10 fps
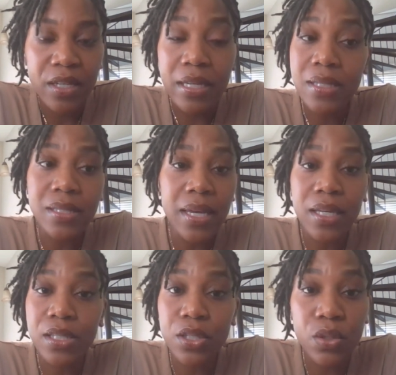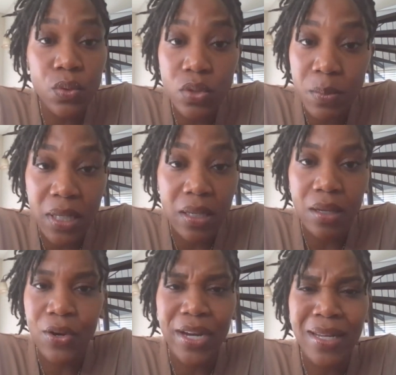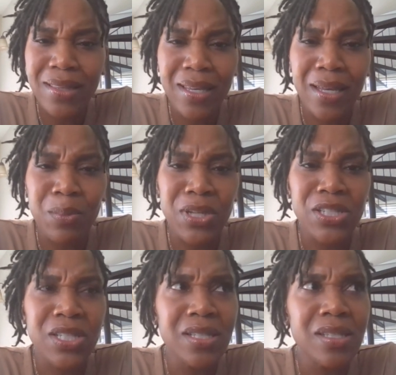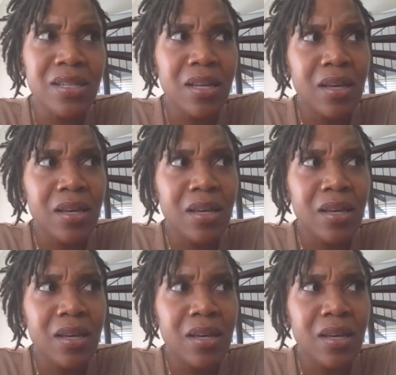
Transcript: Didn't say excuse me or anything, but just